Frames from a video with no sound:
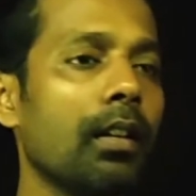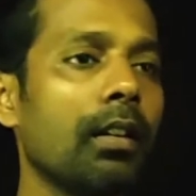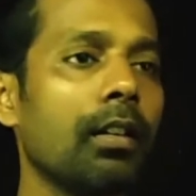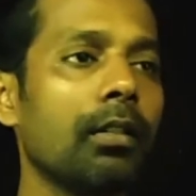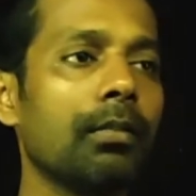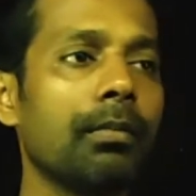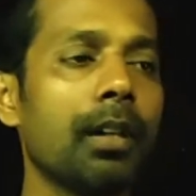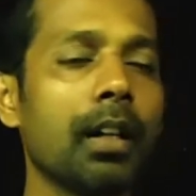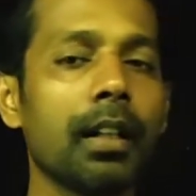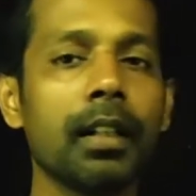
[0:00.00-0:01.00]

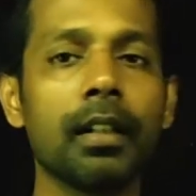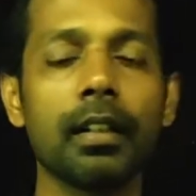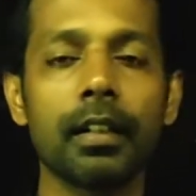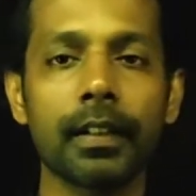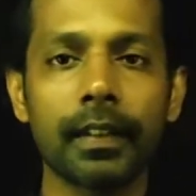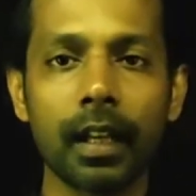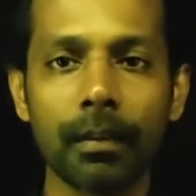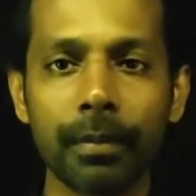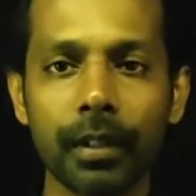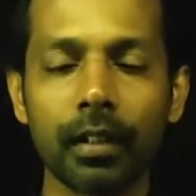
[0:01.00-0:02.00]
my
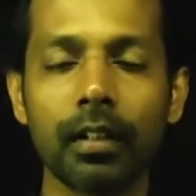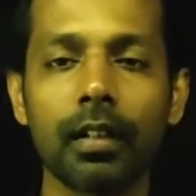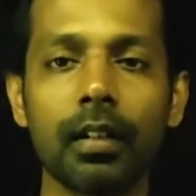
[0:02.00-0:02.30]
sample,